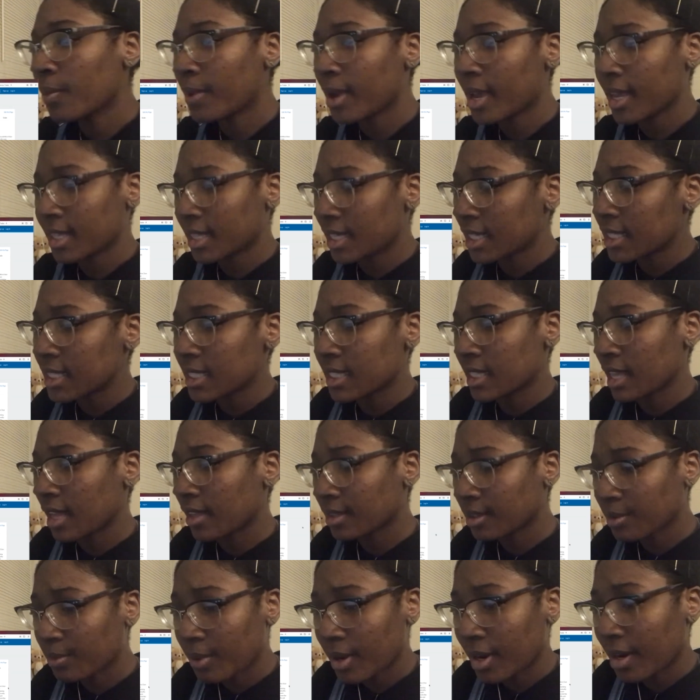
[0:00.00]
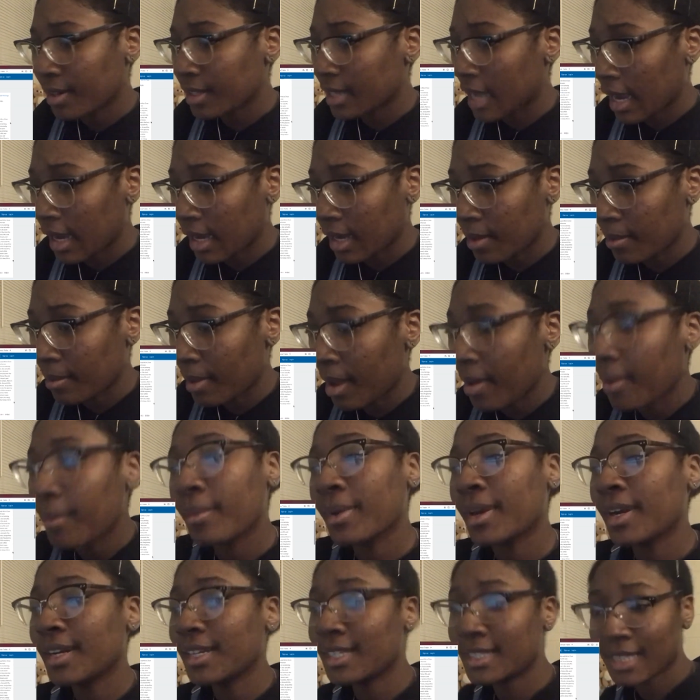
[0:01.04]
Wait, this is not the one I'm talking about,
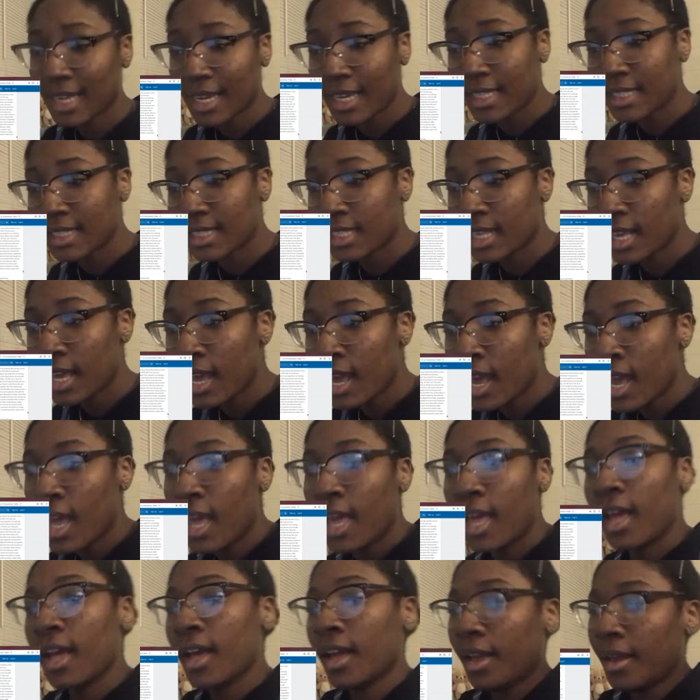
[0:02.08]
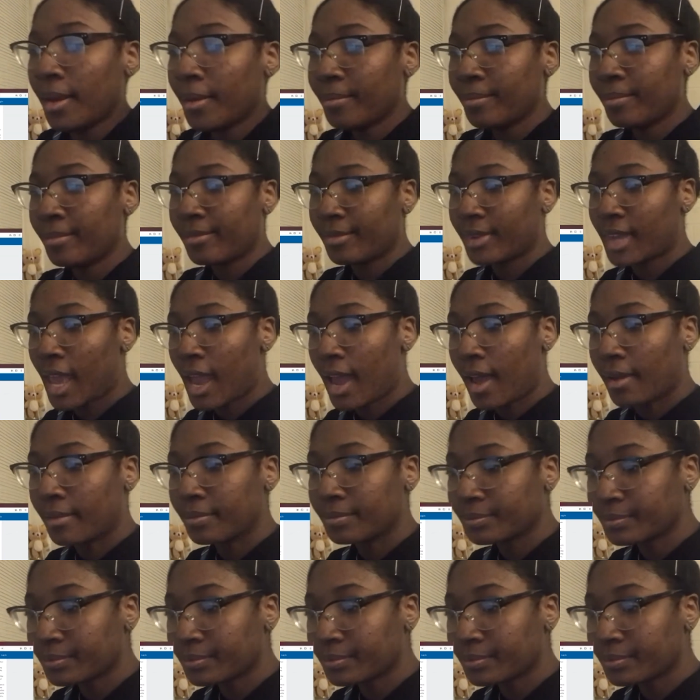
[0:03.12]
but it says, um, yeah.